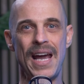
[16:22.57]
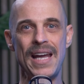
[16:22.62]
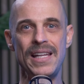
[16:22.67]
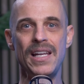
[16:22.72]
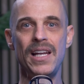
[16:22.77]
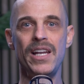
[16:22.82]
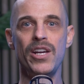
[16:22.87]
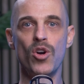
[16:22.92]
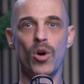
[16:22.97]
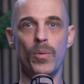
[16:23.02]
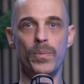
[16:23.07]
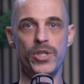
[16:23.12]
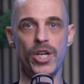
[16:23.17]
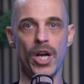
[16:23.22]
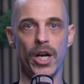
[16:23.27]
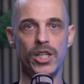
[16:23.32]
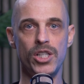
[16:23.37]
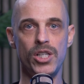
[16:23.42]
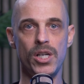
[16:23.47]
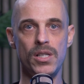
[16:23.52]
Handling
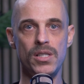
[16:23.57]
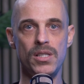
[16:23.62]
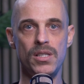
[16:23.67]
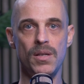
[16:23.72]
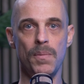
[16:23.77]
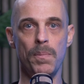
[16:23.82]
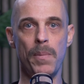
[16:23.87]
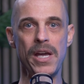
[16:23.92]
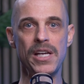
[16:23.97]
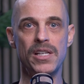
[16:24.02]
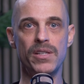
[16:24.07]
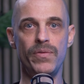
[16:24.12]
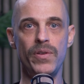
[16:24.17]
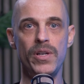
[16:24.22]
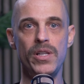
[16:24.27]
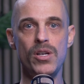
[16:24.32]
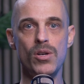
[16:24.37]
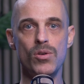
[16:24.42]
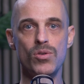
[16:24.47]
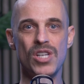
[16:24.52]
objections makes
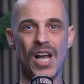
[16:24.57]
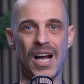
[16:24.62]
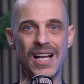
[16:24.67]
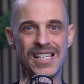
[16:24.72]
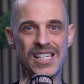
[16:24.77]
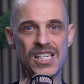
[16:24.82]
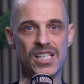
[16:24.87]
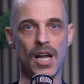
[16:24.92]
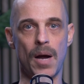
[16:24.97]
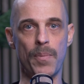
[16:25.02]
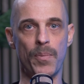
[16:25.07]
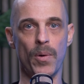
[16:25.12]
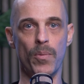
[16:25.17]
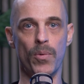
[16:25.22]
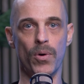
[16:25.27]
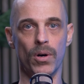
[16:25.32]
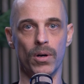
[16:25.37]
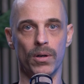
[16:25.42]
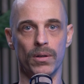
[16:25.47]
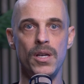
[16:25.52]
videos
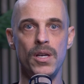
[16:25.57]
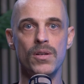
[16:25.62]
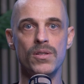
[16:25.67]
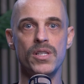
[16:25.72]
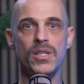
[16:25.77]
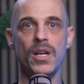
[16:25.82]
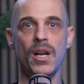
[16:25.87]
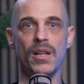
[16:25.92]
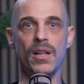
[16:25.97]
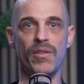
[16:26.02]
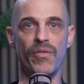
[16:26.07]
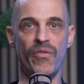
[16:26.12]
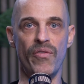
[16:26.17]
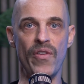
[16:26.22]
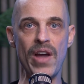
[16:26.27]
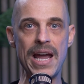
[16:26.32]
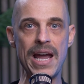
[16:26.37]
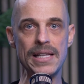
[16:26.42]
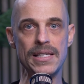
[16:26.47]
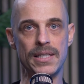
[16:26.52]
unstoppable. Here's an
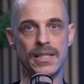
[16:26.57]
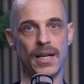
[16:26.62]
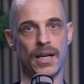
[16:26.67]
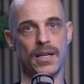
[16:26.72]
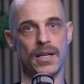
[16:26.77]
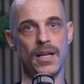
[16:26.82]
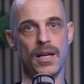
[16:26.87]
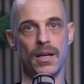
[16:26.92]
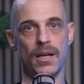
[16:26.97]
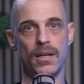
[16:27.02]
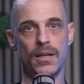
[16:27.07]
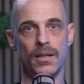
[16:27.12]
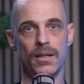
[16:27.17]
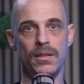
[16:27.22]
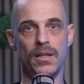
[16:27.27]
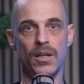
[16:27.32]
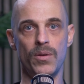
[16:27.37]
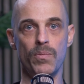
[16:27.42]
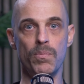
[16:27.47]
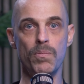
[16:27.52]
advanced technique
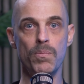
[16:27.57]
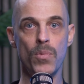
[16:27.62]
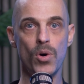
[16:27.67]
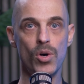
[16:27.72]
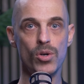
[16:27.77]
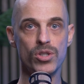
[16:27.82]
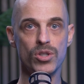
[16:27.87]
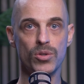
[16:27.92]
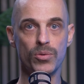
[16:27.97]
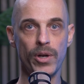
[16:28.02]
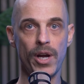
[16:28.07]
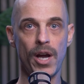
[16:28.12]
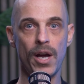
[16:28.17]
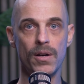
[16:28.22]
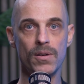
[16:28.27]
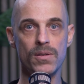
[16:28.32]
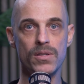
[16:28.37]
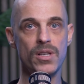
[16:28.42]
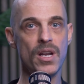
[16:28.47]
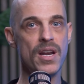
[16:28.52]
that most
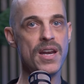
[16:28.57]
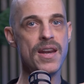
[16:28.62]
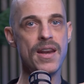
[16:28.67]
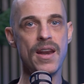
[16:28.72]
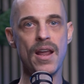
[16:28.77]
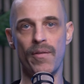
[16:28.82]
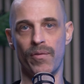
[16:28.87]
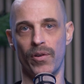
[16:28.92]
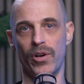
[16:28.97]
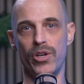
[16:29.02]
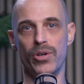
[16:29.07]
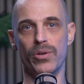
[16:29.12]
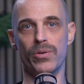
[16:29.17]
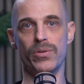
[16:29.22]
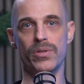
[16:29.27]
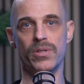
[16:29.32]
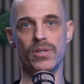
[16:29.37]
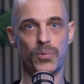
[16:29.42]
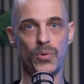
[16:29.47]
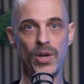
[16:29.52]
creators never
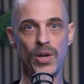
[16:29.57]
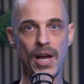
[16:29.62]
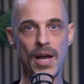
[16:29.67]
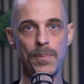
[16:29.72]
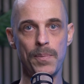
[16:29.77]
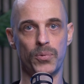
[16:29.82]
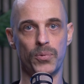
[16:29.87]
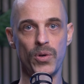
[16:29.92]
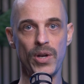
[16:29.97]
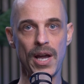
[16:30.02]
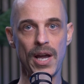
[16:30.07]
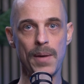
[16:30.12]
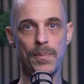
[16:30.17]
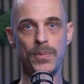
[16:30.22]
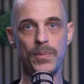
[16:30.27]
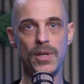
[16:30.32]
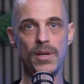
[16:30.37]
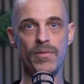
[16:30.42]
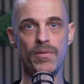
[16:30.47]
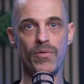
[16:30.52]
use. Preemptive
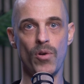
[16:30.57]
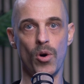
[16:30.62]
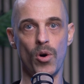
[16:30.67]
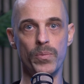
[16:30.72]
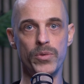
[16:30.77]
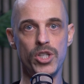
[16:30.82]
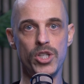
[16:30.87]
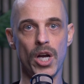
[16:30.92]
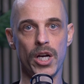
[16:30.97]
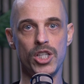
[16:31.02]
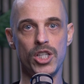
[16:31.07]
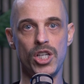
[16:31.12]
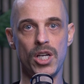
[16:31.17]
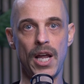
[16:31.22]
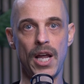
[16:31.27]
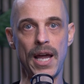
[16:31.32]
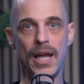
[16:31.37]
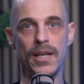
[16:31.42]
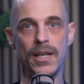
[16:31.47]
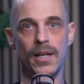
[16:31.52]
objection
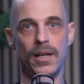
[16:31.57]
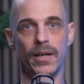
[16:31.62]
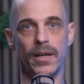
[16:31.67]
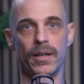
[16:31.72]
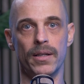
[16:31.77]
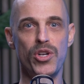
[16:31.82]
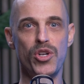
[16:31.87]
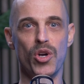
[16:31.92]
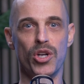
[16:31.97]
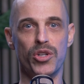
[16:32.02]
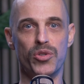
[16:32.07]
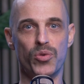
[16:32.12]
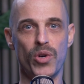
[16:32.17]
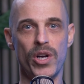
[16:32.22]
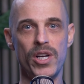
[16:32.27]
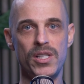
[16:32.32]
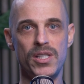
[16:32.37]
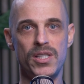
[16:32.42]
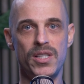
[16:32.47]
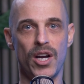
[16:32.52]
handling. This is when you
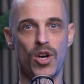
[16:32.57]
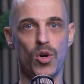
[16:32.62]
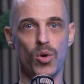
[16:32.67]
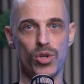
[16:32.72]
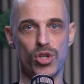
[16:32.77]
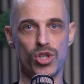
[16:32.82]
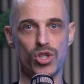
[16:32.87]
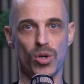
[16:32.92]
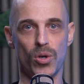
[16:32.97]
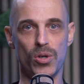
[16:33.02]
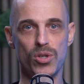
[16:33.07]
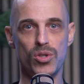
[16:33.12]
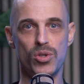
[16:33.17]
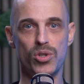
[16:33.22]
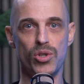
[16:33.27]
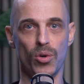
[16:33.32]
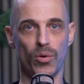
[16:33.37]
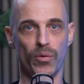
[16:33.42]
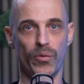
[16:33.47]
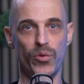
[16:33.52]
address the concerns
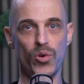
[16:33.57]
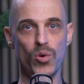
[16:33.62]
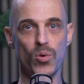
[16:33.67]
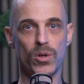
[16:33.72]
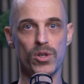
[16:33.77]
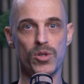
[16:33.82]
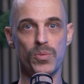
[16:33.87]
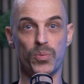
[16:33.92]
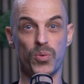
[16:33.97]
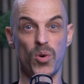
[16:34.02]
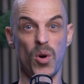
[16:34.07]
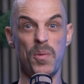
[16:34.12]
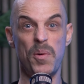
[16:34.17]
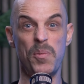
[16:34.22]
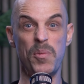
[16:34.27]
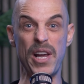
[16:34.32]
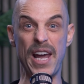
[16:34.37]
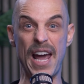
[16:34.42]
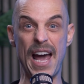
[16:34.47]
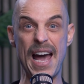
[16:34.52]
your viewers
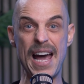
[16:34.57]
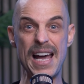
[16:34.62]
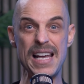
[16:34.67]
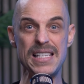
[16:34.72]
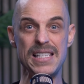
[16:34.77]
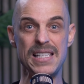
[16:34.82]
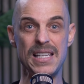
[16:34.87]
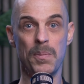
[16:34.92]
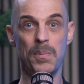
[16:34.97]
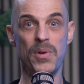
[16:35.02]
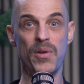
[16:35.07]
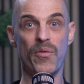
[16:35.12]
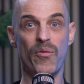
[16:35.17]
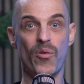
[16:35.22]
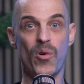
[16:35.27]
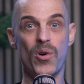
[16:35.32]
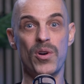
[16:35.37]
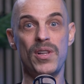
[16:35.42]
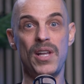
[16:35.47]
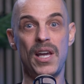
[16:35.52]
probably has
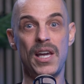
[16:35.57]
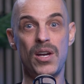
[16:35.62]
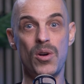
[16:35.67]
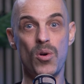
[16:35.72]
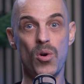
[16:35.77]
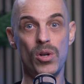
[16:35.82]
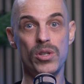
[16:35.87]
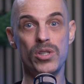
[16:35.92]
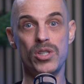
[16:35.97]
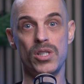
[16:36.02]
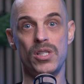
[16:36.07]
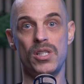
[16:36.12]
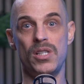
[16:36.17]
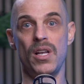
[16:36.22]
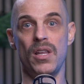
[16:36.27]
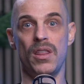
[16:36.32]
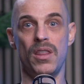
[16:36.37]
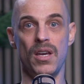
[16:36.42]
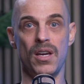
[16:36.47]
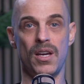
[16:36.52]
before they consciously
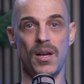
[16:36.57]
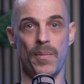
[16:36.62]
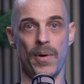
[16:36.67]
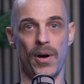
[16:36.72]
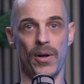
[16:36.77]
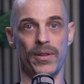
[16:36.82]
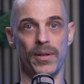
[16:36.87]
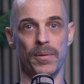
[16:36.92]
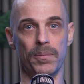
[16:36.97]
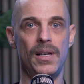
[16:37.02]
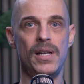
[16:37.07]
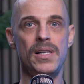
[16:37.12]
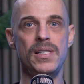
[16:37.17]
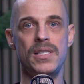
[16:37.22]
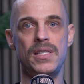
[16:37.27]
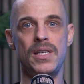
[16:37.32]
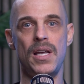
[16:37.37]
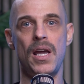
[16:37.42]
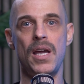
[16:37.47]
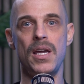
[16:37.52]
think about them. Let's
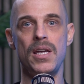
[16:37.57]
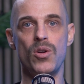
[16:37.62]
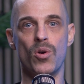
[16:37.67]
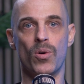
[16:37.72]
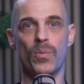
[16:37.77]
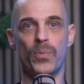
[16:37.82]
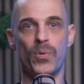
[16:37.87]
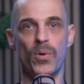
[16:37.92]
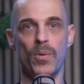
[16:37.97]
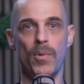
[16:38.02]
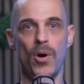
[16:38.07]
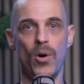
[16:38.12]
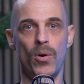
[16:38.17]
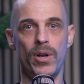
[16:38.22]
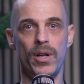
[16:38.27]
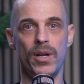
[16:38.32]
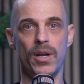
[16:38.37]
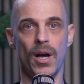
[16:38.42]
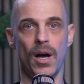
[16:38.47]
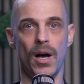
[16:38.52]
say you're
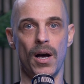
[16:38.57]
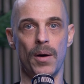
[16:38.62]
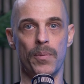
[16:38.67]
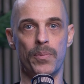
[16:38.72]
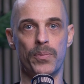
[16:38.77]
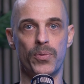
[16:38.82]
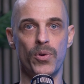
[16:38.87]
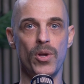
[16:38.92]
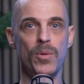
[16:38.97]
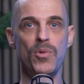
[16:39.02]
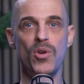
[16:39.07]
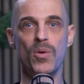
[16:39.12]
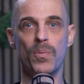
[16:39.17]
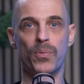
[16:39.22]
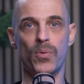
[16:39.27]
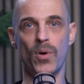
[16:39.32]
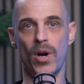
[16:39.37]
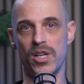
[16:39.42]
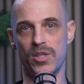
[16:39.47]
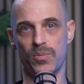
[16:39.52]
promoting a premium
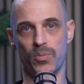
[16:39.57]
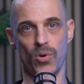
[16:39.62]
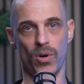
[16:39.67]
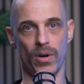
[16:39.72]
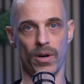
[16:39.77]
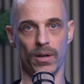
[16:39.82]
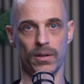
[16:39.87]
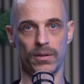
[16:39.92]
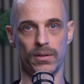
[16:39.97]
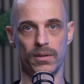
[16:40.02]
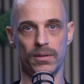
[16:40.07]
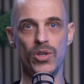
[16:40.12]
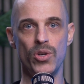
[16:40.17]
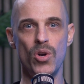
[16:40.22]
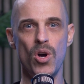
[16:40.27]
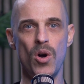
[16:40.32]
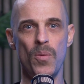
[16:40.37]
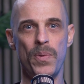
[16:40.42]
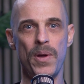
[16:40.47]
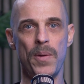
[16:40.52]
price product. You
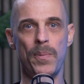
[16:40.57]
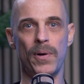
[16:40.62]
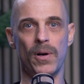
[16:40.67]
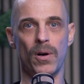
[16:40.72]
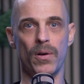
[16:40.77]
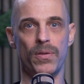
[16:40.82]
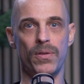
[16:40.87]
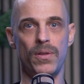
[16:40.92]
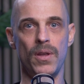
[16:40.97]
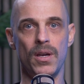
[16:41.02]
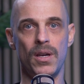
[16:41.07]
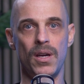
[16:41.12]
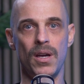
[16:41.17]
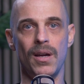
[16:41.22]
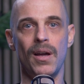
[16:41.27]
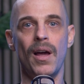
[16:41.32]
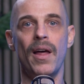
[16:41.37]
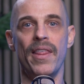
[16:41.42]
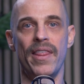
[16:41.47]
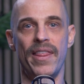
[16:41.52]
know people are
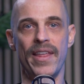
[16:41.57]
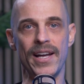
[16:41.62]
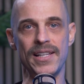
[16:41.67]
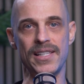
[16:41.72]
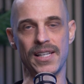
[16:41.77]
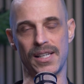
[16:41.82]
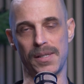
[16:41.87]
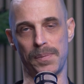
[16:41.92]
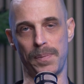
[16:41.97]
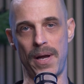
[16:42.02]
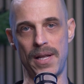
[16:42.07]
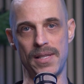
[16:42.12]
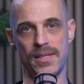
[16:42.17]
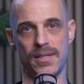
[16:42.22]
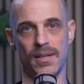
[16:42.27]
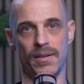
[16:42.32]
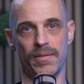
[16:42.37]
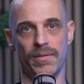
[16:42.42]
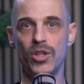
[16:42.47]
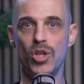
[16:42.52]
thinking that's
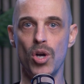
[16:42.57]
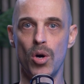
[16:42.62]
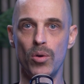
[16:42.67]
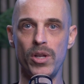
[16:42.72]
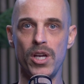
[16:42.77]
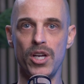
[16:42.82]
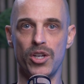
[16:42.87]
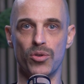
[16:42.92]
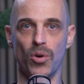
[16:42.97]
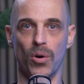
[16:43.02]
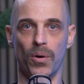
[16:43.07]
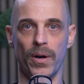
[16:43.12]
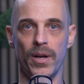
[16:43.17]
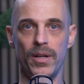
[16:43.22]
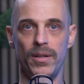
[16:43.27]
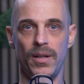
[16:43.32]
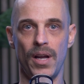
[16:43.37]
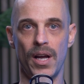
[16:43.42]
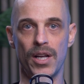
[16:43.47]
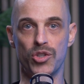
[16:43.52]
expensive. Don't ignore
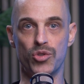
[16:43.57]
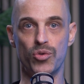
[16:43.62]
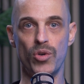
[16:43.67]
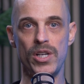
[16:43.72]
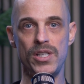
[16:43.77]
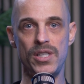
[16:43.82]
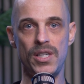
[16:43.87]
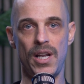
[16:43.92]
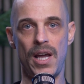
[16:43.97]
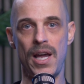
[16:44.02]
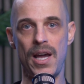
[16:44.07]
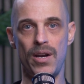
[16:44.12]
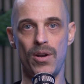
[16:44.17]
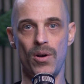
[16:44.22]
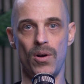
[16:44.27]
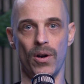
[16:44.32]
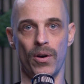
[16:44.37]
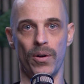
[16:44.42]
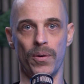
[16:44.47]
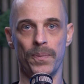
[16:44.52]
it. Address it head
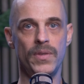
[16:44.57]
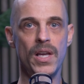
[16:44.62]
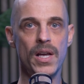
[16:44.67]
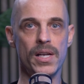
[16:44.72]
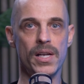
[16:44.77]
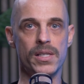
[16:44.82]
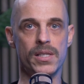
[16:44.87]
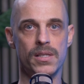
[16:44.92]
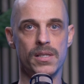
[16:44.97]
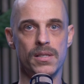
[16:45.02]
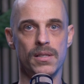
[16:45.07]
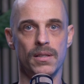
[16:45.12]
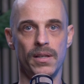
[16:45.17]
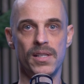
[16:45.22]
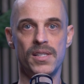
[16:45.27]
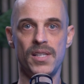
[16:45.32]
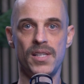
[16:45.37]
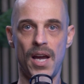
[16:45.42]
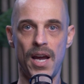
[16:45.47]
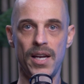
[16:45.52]
on. Yes,
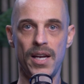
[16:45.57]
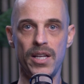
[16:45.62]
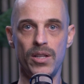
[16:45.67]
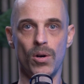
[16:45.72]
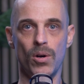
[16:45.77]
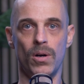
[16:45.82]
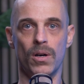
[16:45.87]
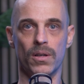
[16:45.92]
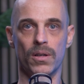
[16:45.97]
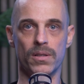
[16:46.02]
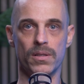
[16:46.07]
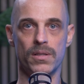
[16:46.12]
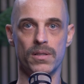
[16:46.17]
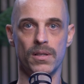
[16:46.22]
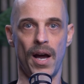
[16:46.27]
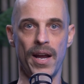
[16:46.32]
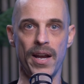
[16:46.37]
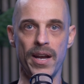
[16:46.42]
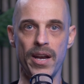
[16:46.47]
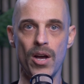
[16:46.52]
it's $80.
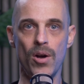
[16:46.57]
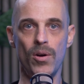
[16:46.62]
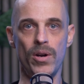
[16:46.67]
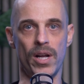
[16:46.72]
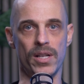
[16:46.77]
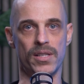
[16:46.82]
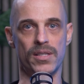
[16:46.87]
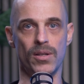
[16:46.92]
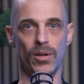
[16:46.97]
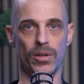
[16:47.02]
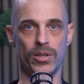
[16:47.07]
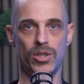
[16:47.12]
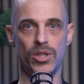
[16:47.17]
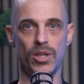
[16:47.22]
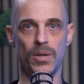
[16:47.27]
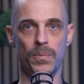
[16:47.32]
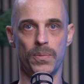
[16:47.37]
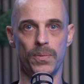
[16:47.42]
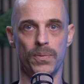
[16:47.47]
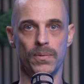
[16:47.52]
I know that's not cheap.